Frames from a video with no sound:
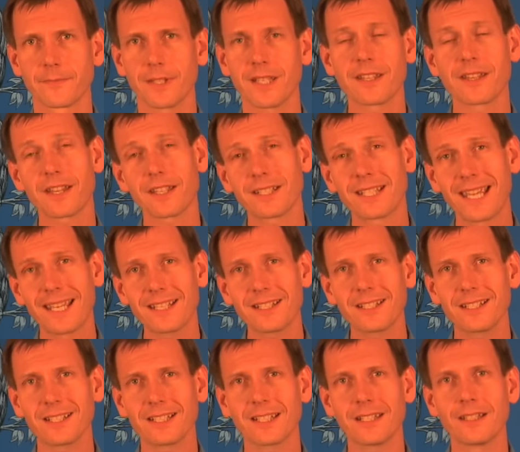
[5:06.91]

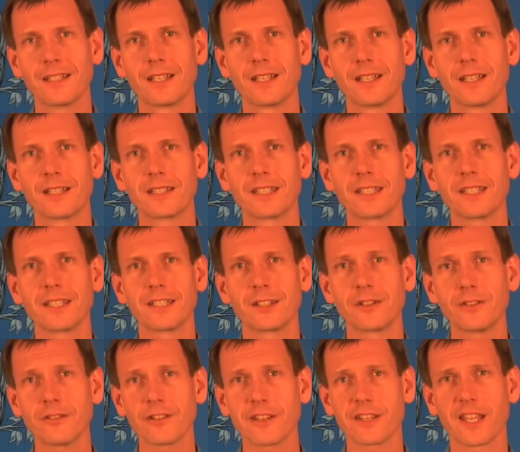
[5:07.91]
Incidentally, the
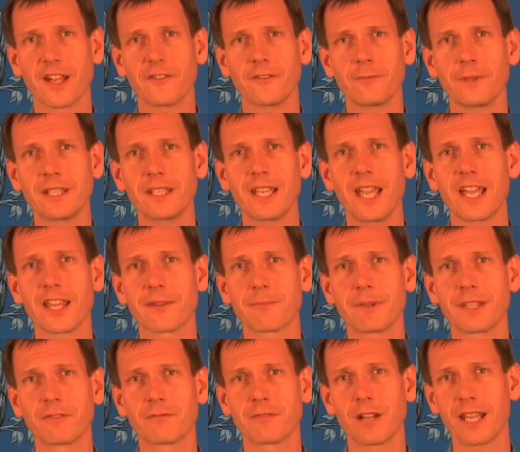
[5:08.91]
US government has
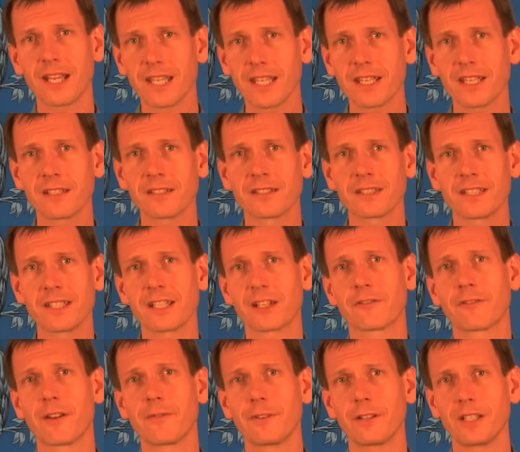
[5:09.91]
been running the
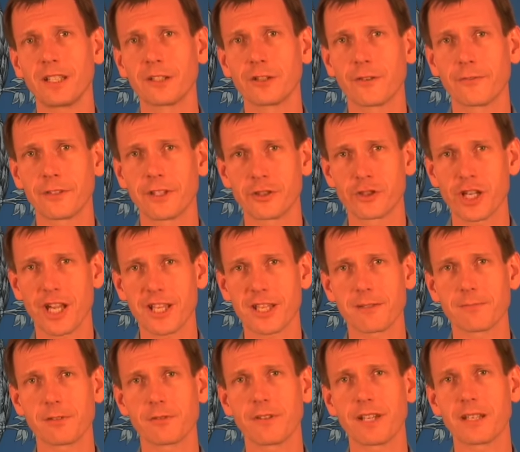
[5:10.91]
equivalent of an
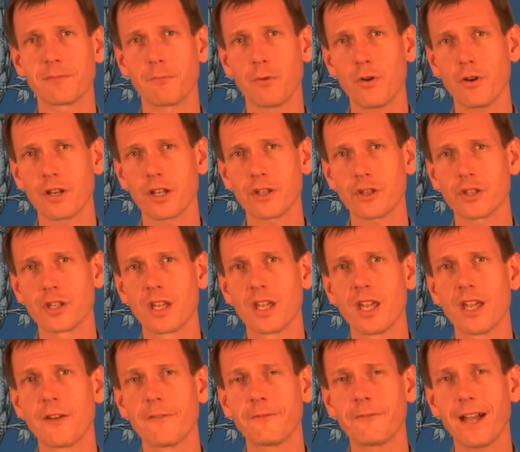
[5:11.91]
adjustable rate mortgage,
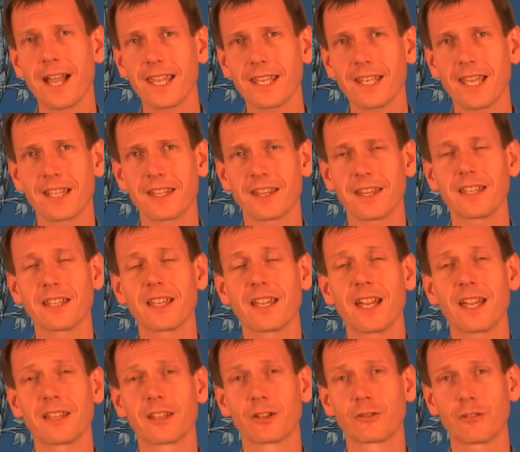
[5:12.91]
financing
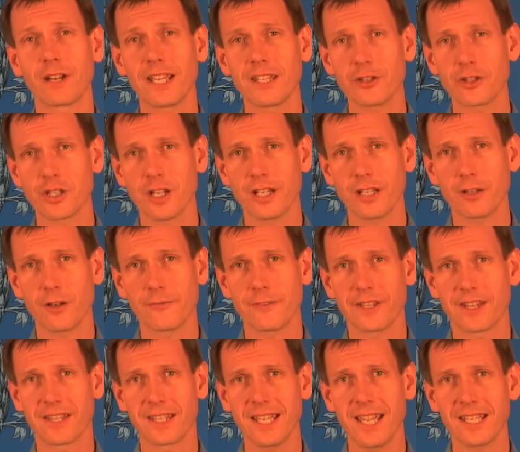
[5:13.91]
a great chunk of
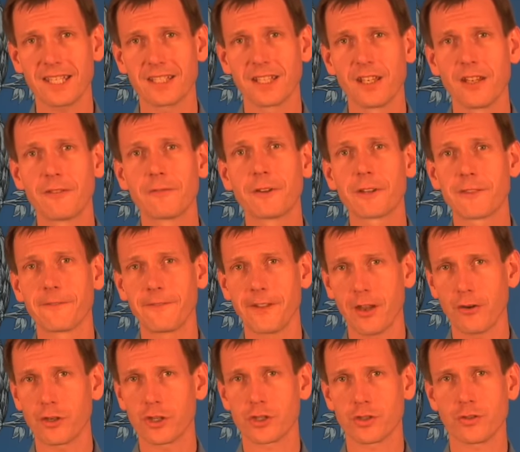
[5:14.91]
its debt with
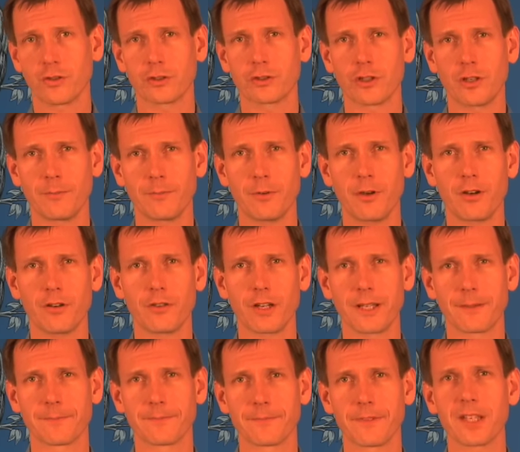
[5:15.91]
very short term
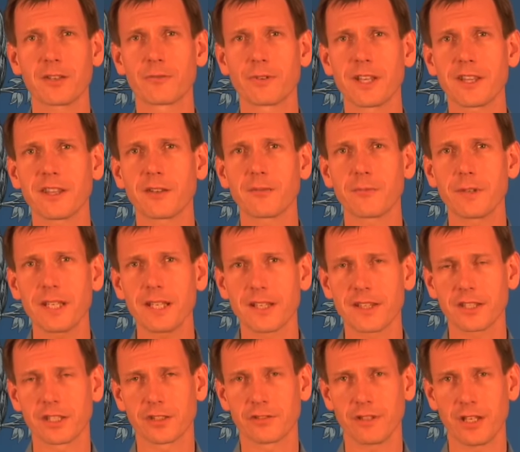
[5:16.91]
borrowing. In recent
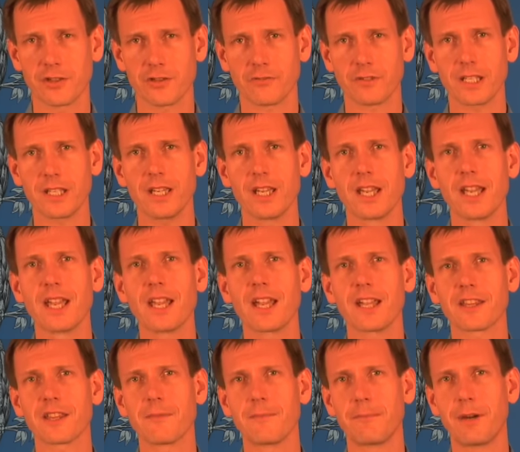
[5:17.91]
weeks, the Treasury
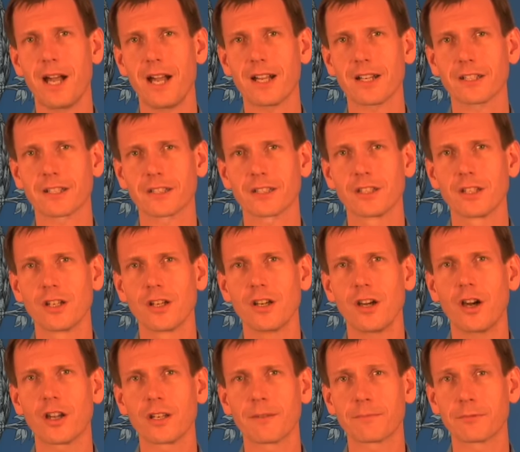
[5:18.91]
has embarked
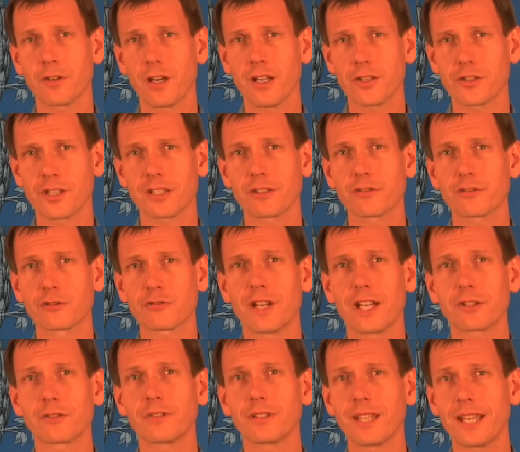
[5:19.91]
on a project to
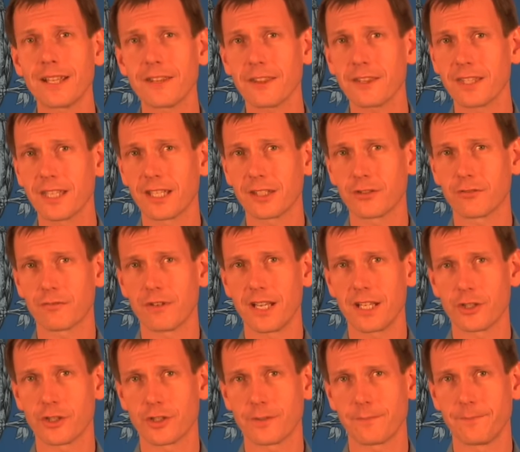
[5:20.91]
try to lengthen that
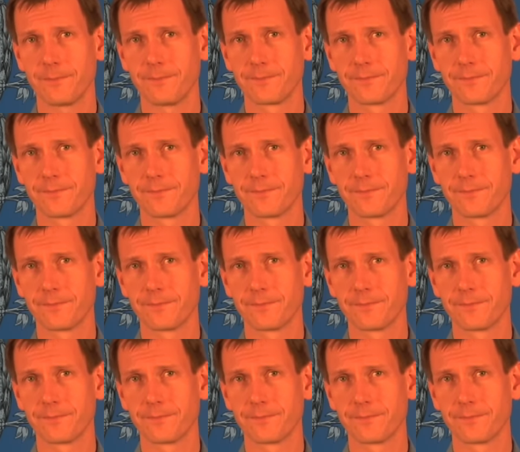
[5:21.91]
duration.